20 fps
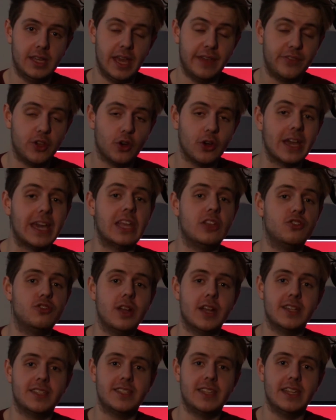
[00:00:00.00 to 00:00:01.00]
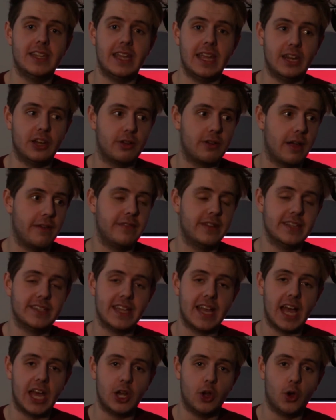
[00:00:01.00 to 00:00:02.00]
If you're interested in graphic
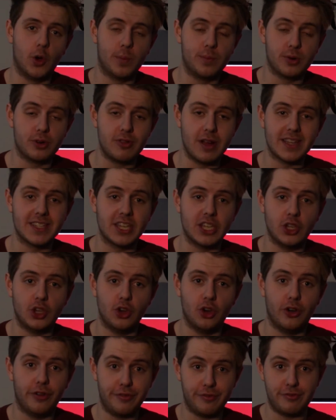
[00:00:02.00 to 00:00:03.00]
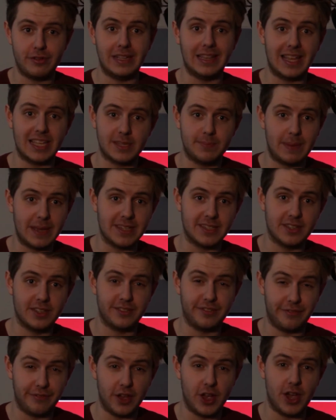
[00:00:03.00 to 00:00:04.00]
design or progressing your freelance business
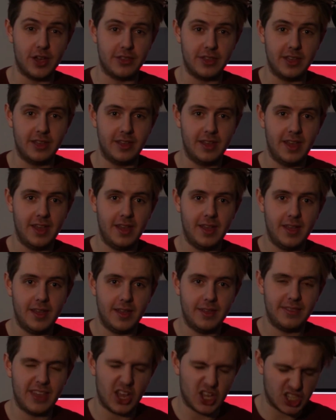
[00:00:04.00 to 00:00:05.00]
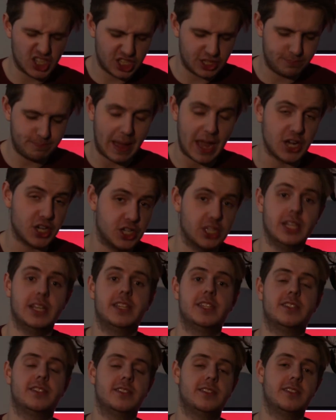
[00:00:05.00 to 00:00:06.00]
further, they are
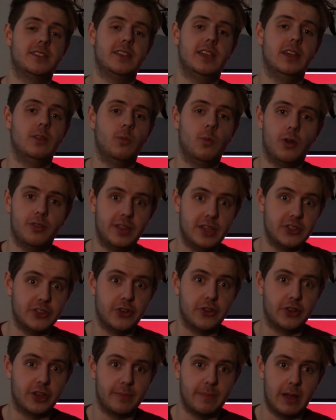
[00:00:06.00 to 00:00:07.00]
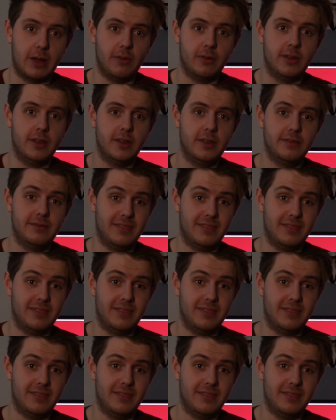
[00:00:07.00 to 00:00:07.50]
specialists in what they talk about.